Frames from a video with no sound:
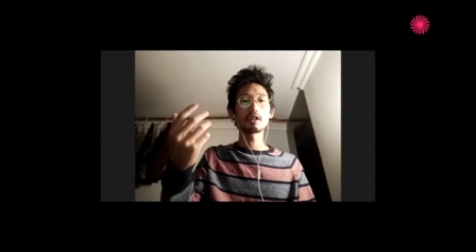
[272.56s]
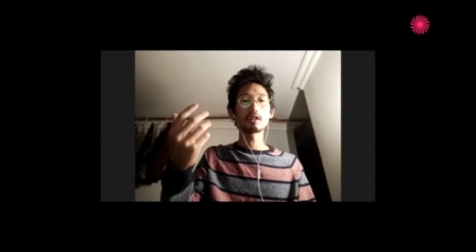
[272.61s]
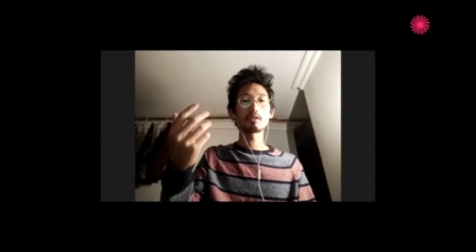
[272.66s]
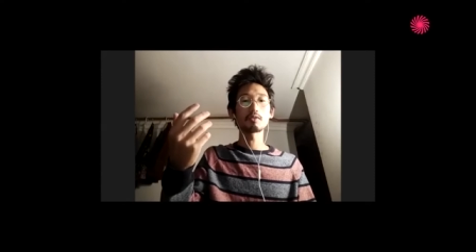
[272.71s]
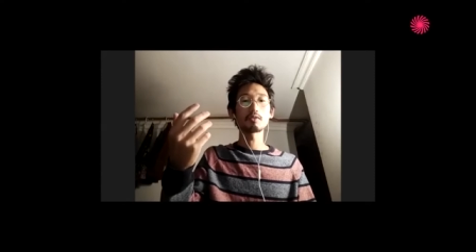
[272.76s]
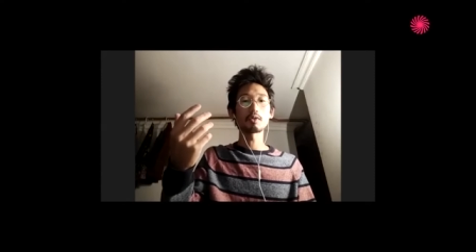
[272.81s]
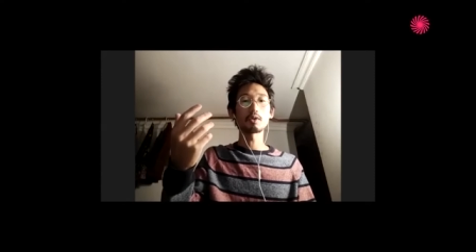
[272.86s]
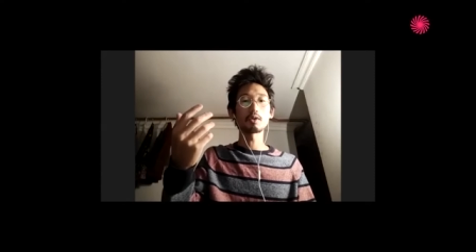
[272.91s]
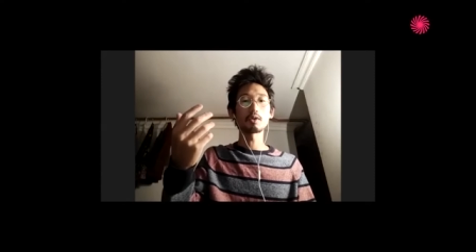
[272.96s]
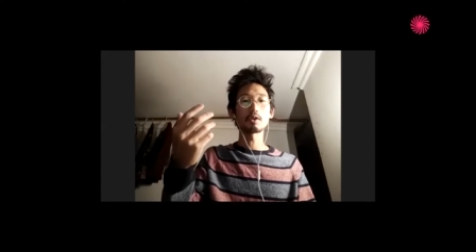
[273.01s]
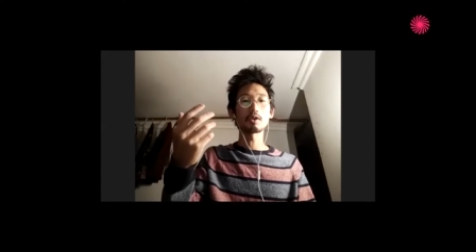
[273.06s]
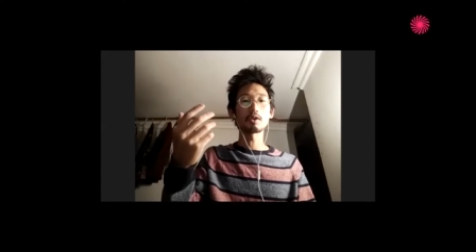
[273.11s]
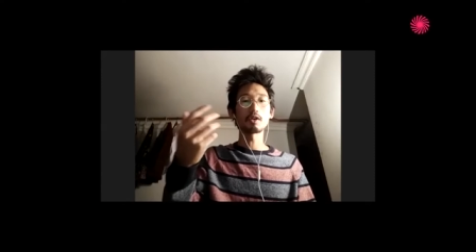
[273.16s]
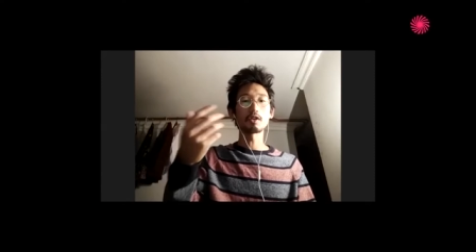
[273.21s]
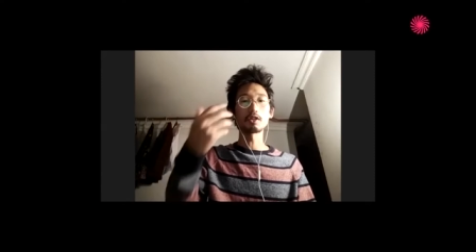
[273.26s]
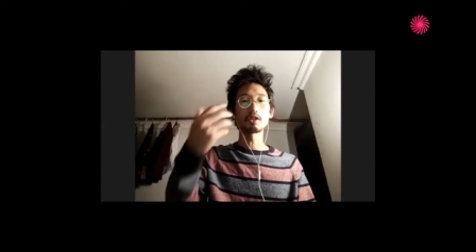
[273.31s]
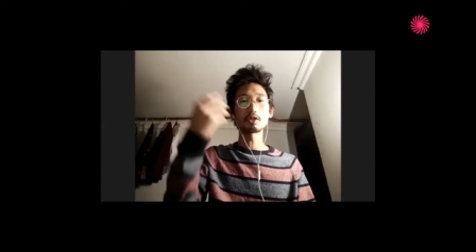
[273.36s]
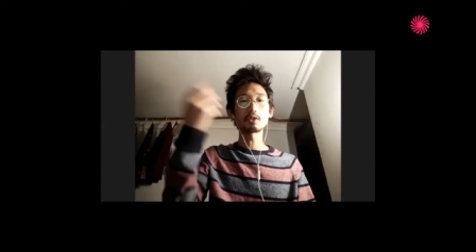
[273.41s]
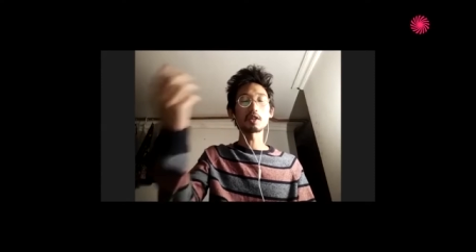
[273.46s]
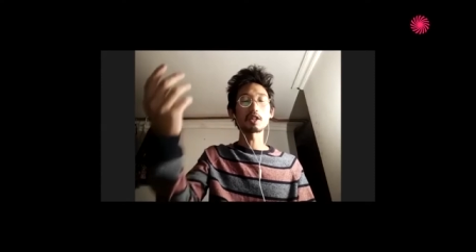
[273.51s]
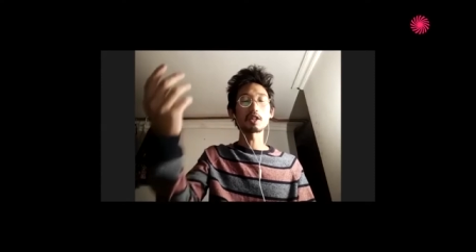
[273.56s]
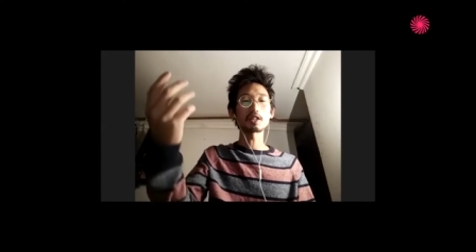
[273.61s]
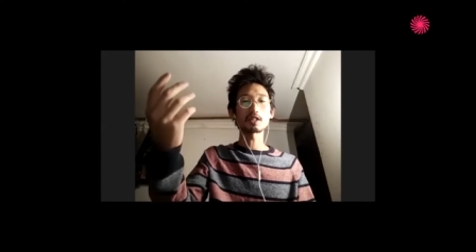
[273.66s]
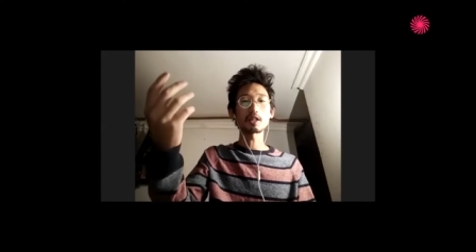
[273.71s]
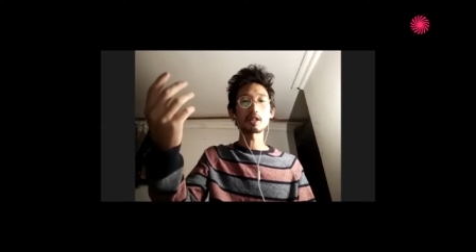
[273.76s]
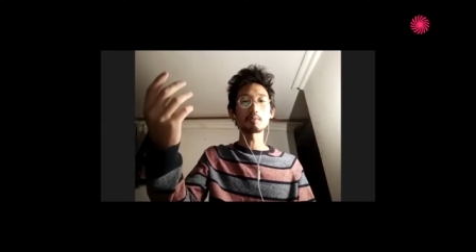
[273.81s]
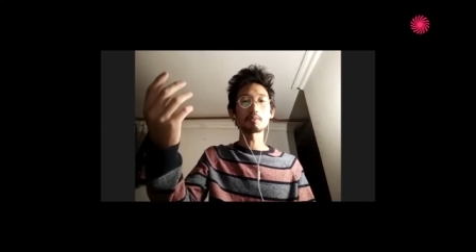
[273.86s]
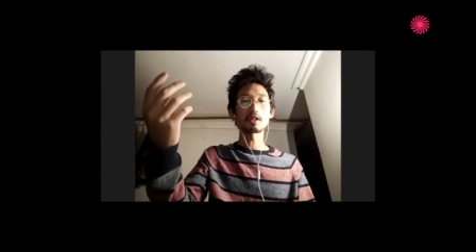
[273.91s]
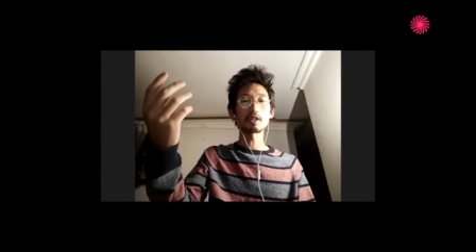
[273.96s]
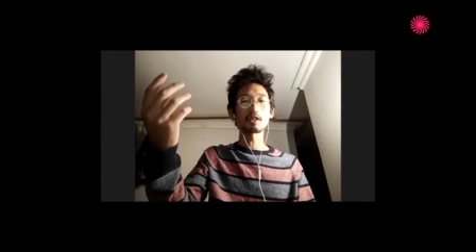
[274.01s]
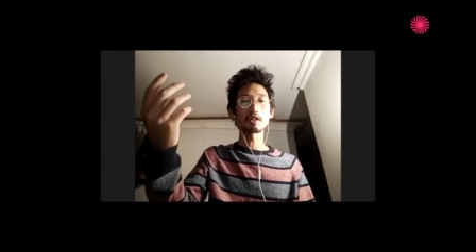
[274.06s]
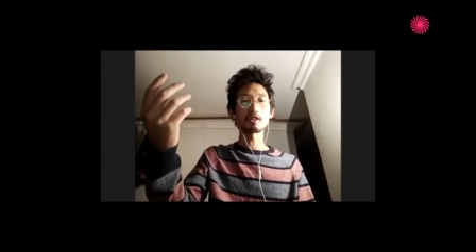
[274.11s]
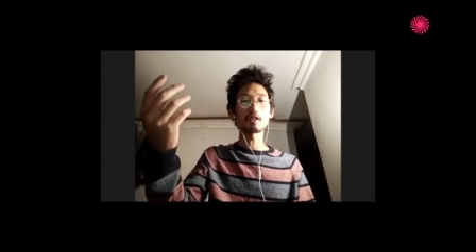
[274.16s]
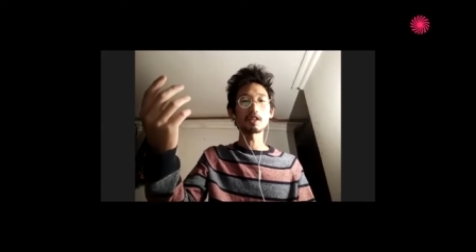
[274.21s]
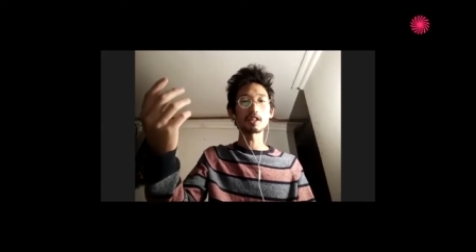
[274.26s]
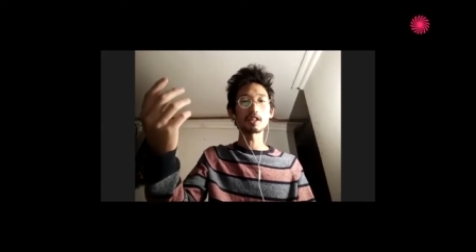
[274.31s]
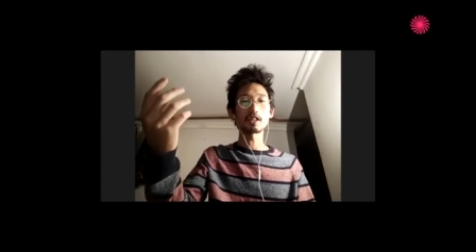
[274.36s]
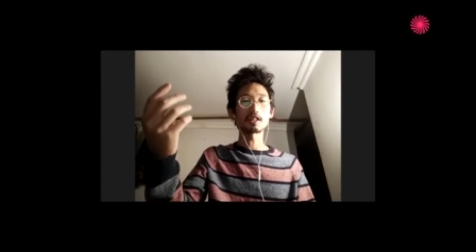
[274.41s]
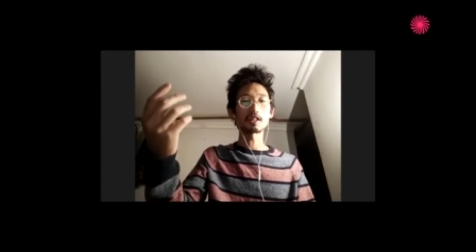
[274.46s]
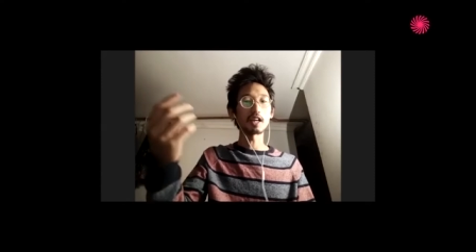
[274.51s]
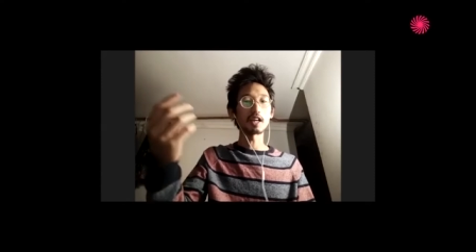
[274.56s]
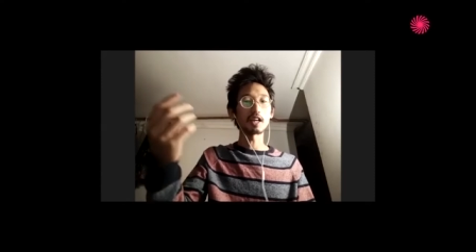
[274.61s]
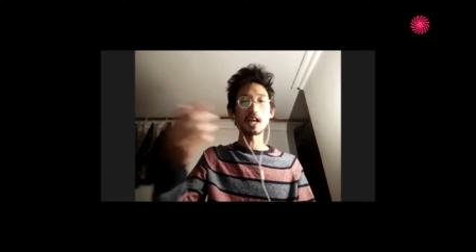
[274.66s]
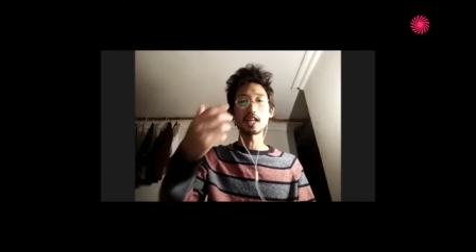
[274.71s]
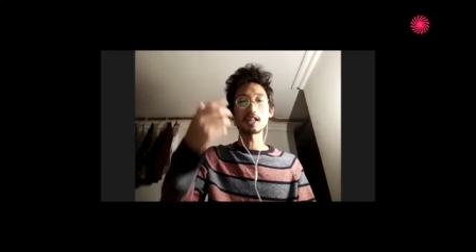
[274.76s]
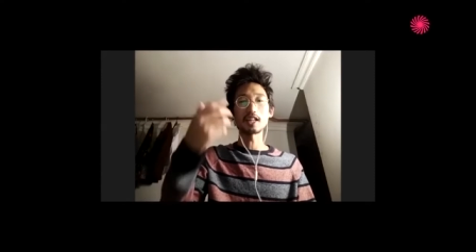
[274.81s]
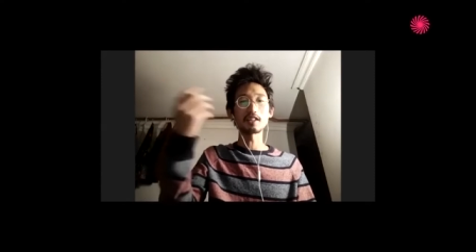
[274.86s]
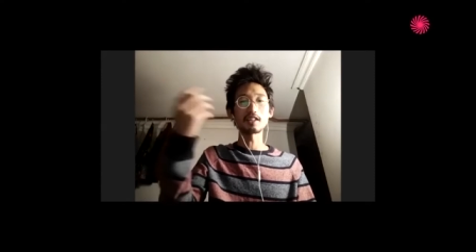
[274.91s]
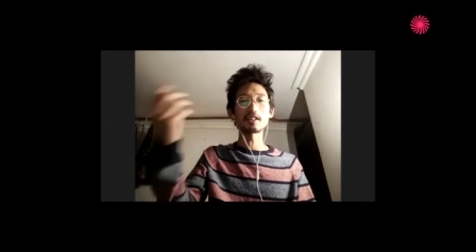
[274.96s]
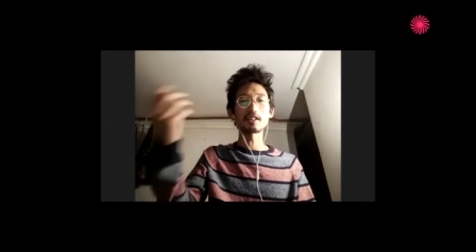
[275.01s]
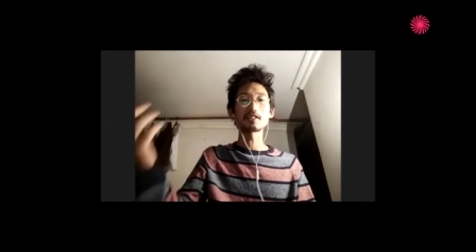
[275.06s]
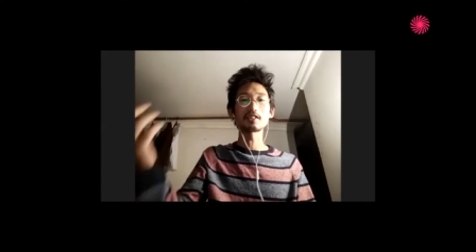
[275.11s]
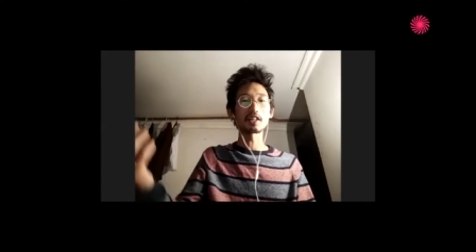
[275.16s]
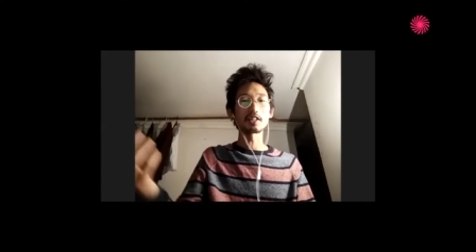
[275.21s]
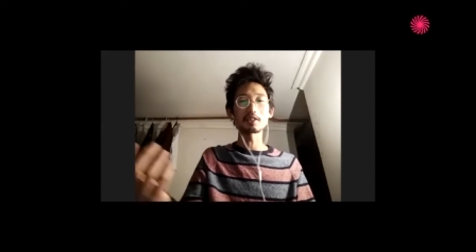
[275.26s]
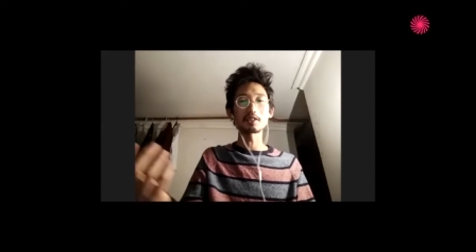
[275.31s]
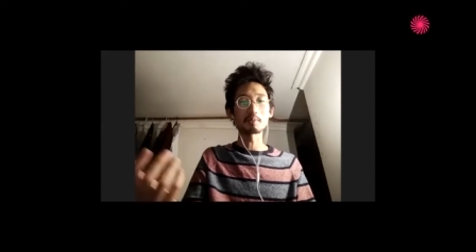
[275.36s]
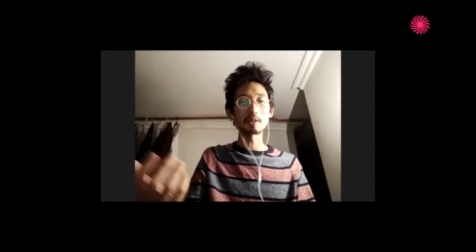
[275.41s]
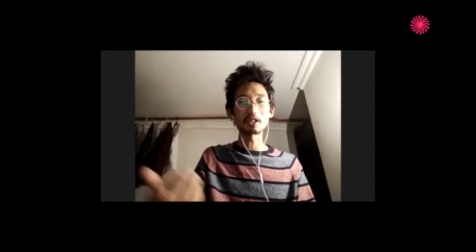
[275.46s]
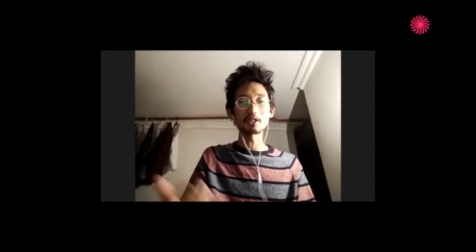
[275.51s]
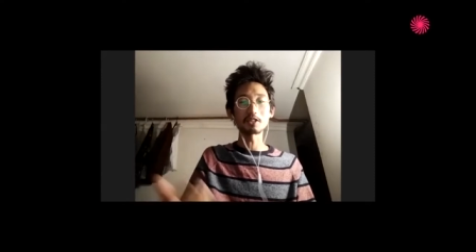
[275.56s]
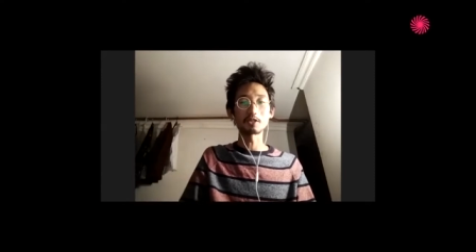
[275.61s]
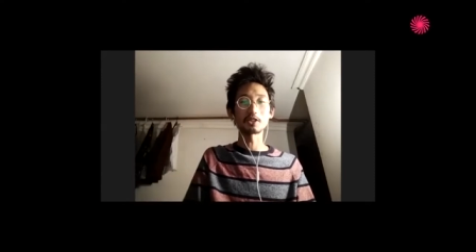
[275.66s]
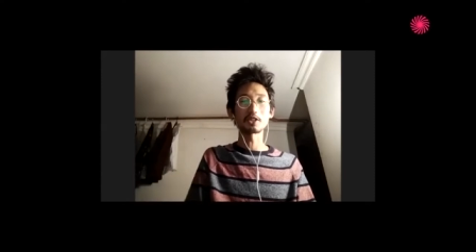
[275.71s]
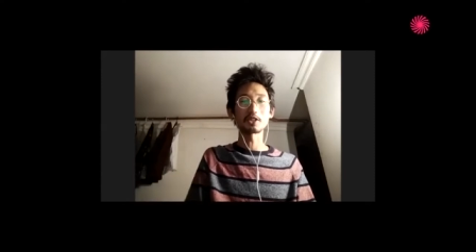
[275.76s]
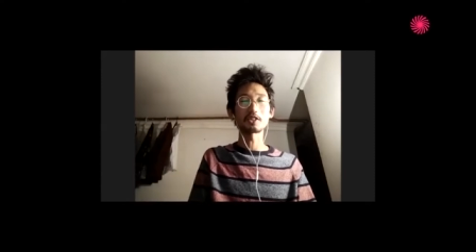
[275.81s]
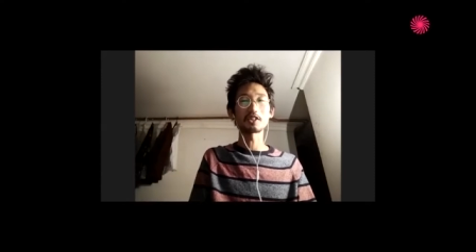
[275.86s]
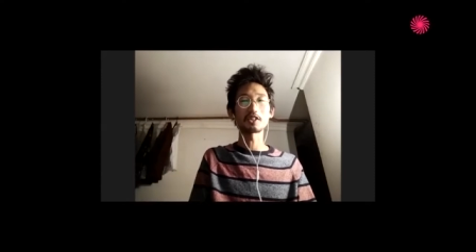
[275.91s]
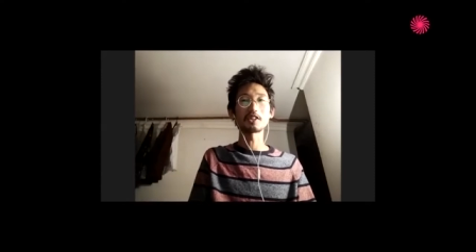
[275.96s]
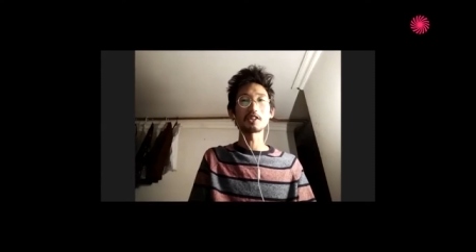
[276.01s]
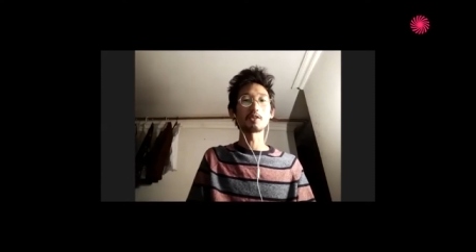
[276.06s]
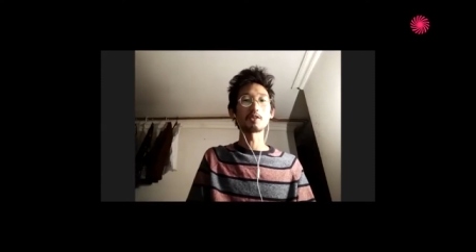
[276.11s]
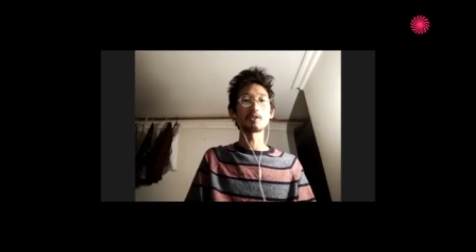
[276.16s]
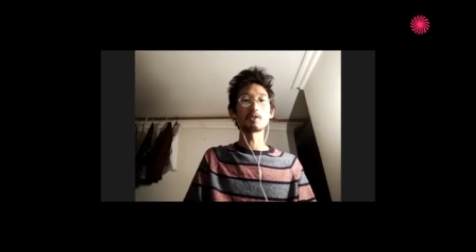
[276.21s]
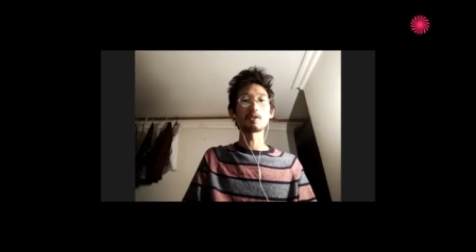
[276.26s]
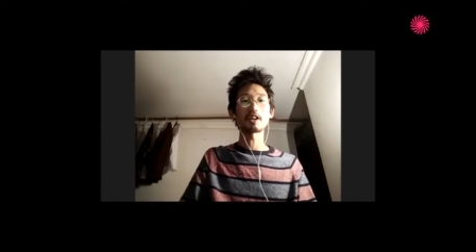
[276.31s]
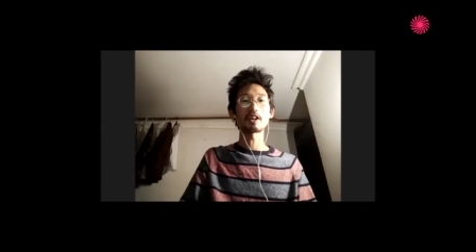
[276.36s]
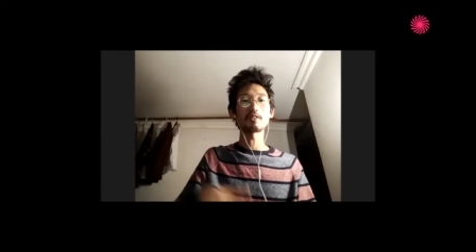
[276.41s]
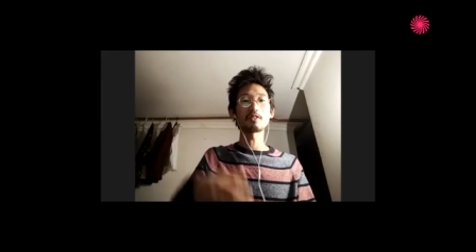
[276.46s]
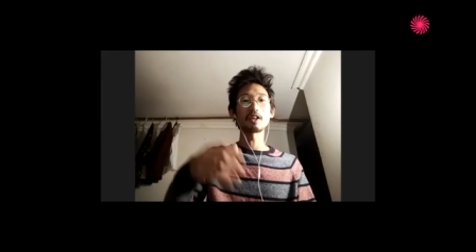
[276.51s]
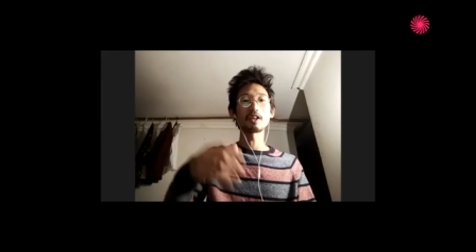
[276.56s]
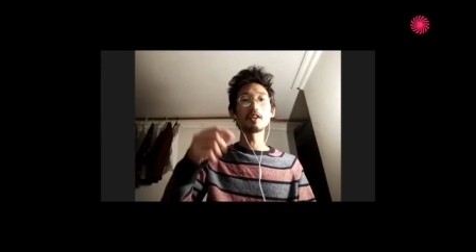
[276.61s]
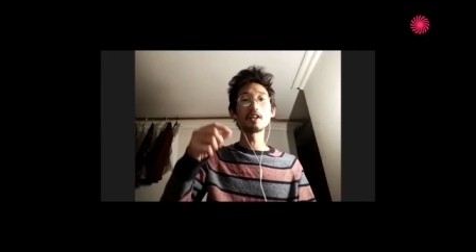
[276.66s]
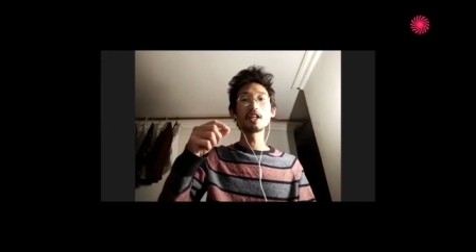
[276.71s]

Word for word: for doing something, no, like uh, any sentimental journey or whatever,